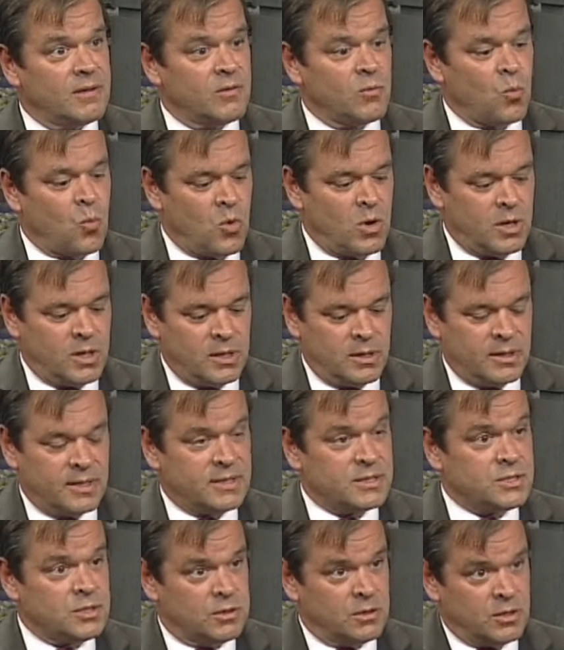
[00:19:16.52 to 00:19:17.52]
one
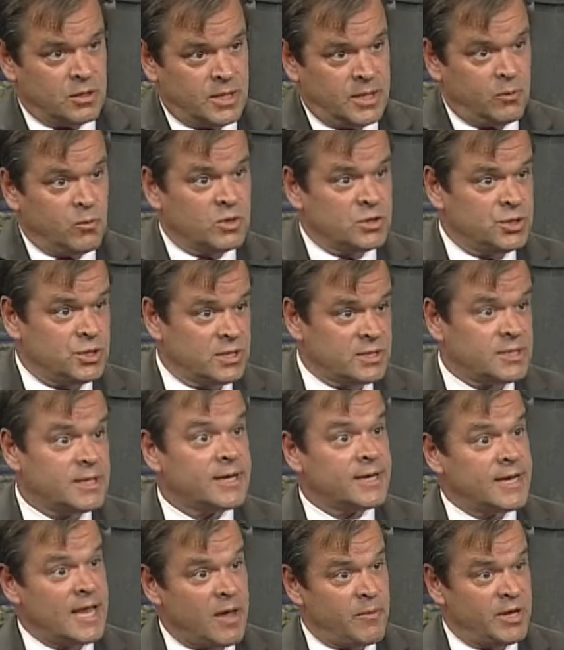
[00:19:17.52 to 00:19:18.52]
is looking with just the
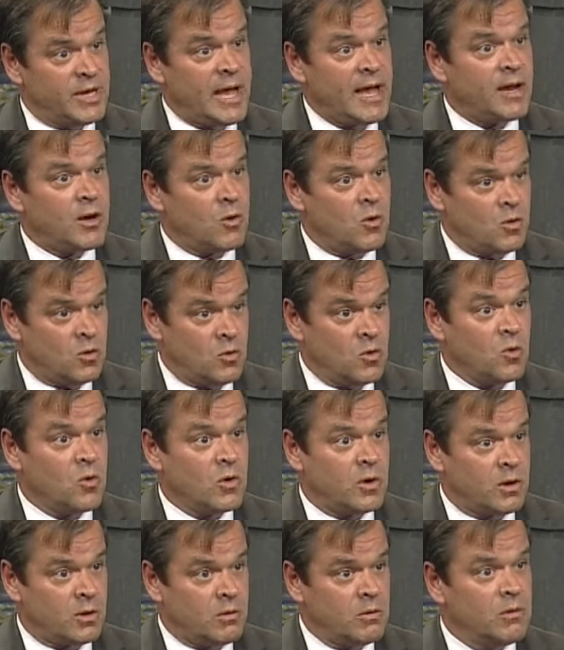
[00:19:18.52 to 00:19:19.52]
cannabidiol
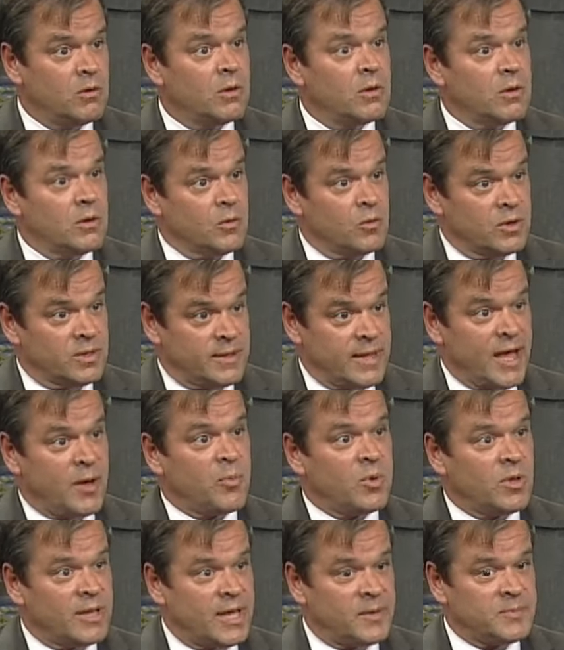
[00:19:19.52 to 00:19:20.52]
oil mm-hmm. with
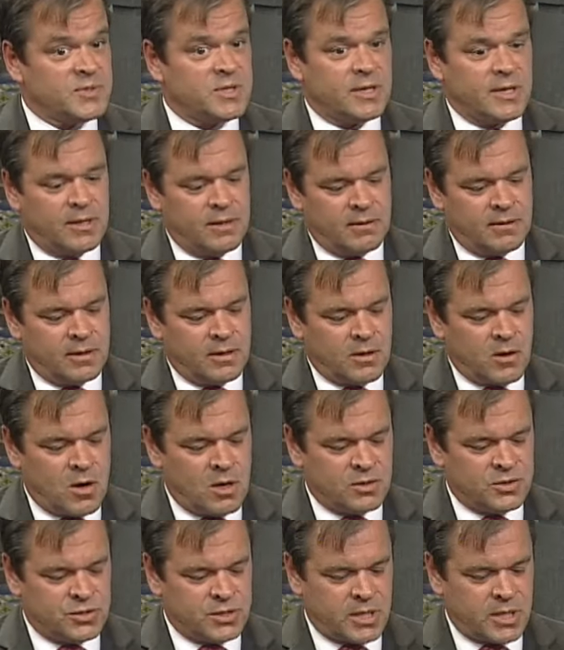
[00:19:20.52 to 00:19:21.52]
epilepsy. There are
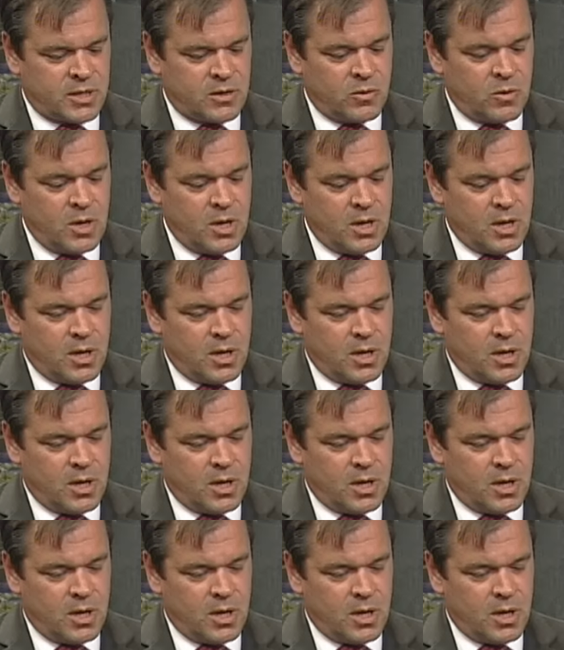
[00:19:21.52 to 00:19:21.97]
also